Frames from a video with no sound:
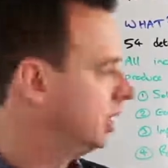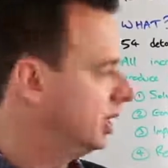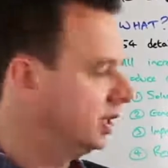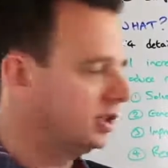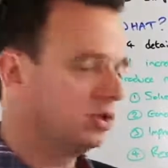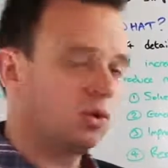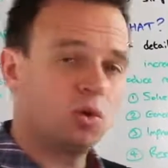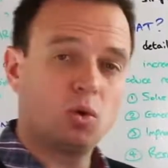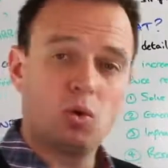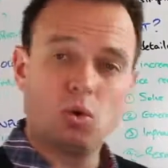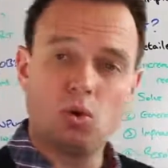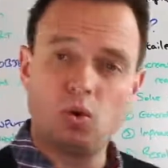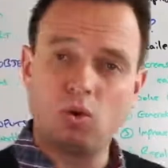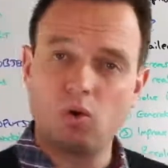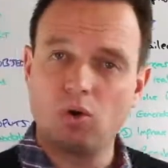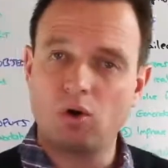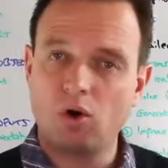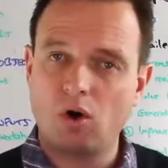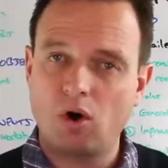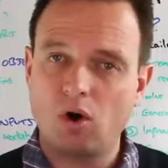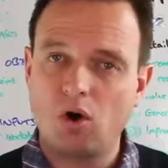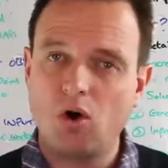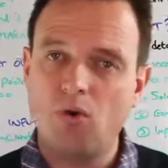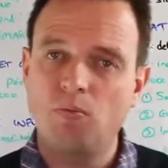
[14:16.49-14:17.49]
It's
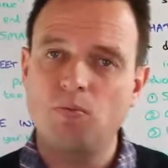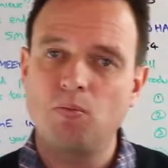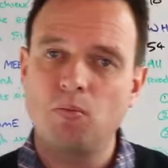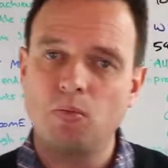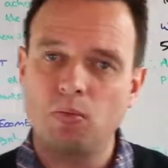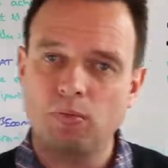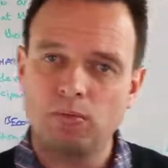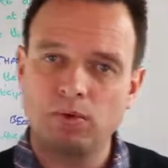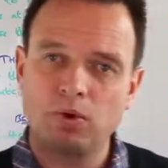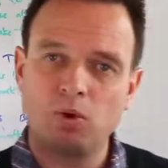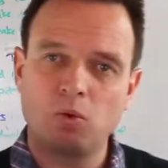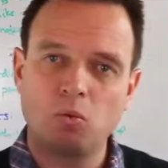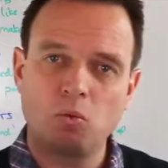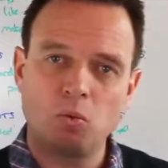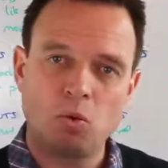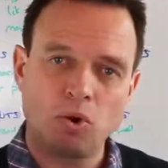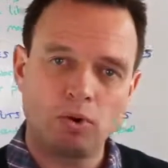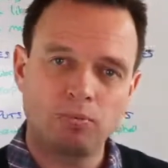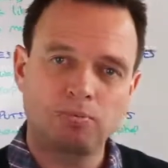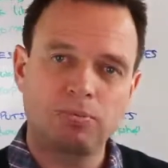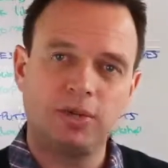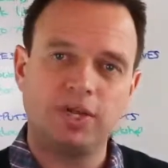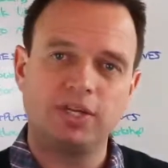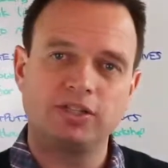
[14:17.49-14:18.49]
all on
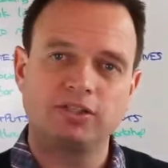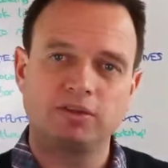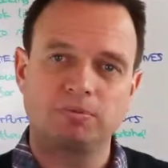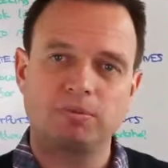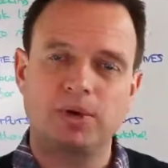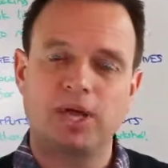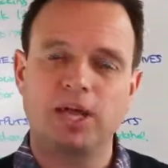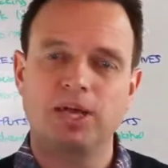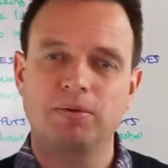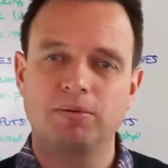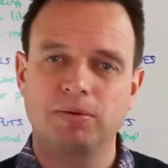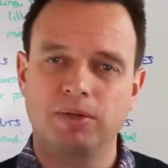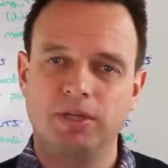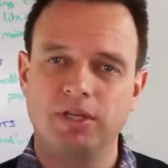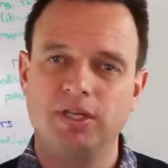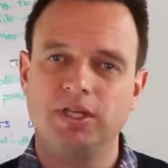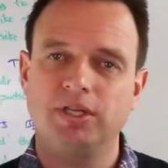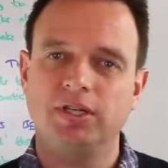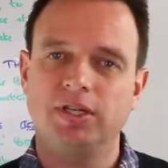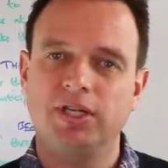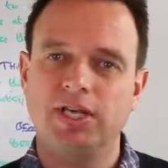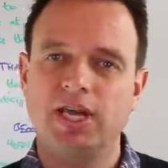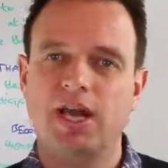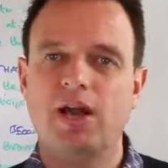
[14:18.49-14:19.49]
one piece of paper that
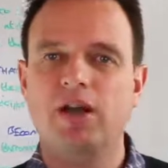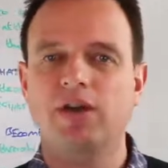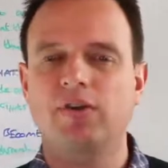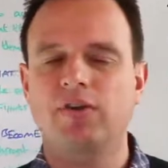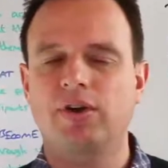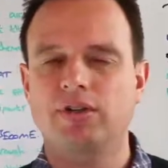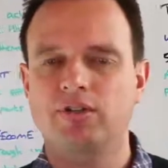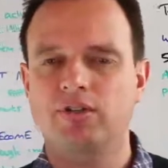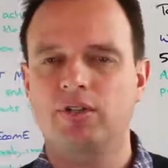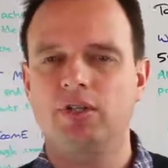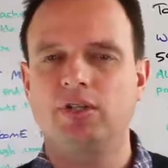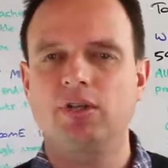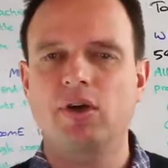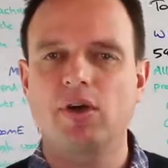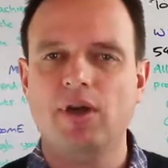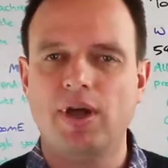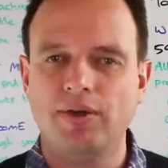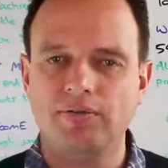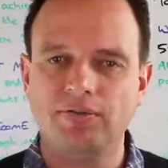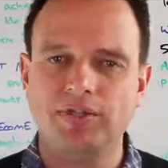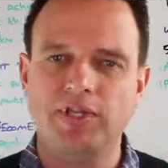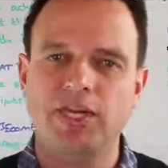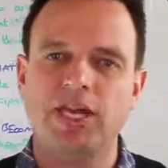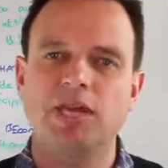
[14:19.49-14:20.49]
you can carry around, so you don't
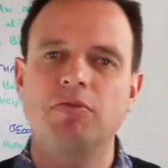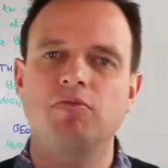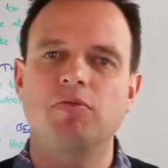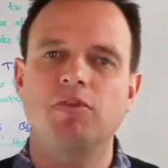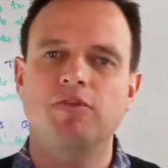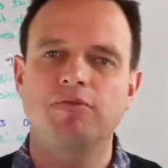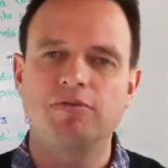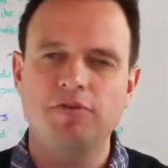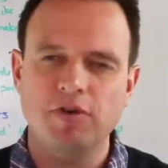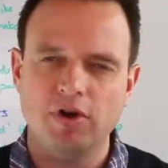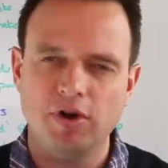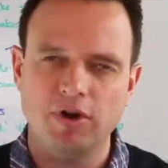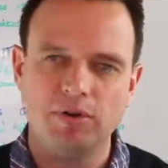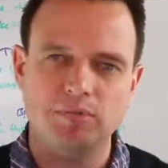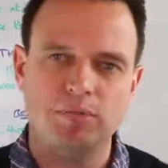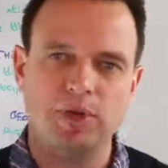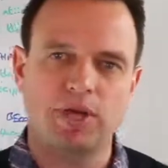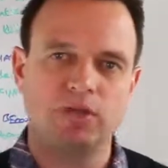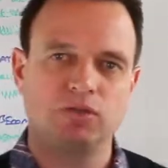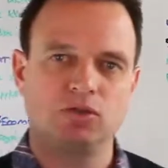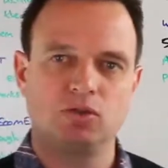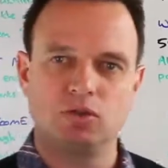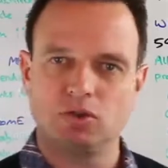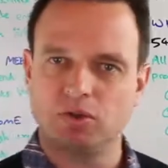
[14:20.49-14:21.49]
have to keep referring
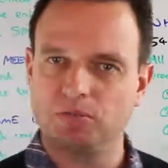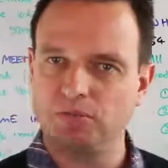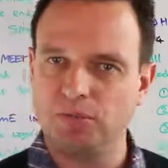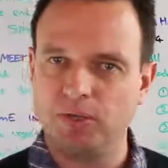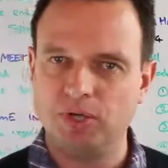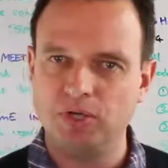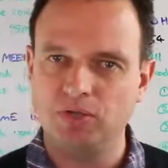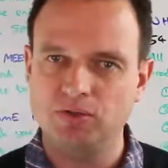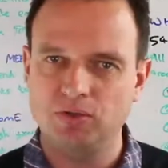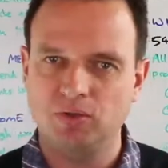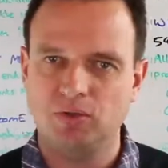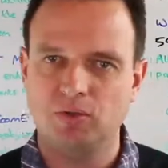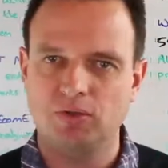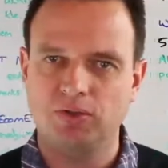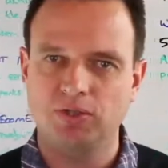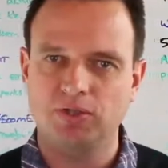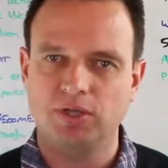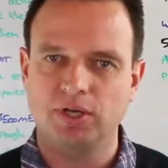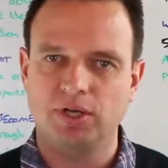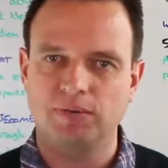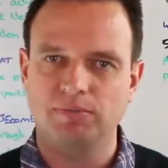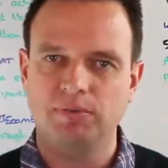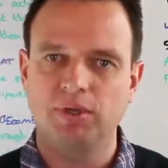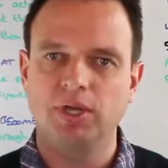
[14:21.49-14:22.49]
back to your computer all the
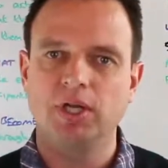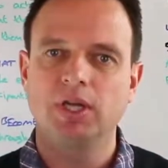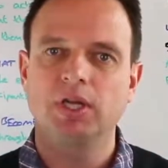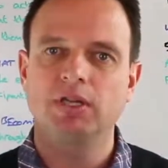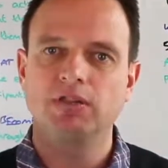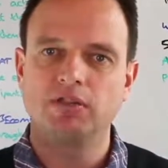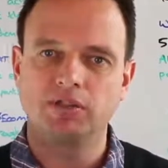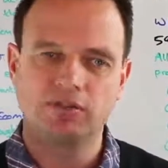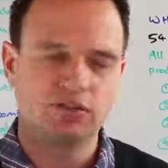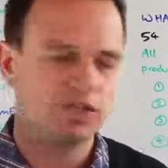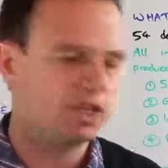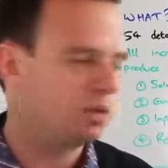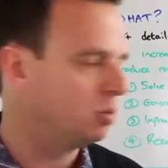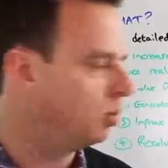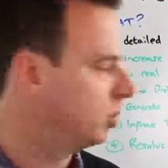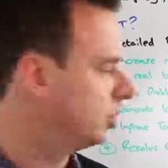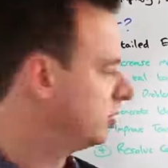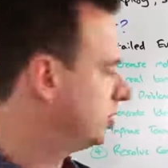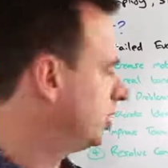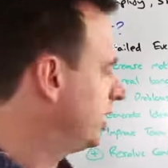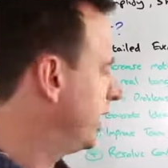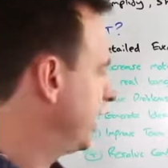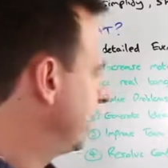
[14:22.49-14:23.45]
time to see what's